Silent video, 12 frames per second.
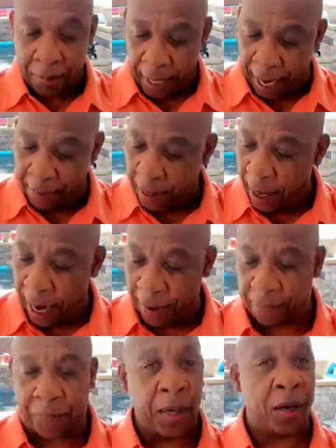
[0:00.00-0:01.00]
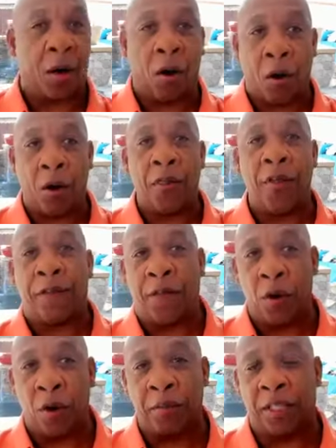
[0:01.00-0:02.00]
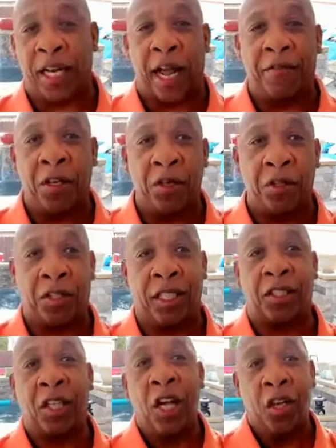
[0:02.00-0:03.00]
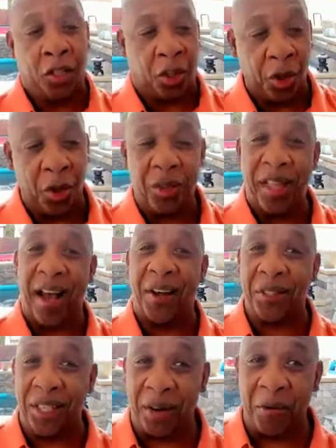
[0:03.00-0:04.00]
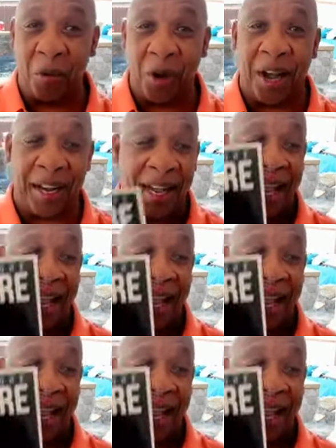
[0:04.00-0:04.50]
Okay, I've put all the forms that I've used since 2001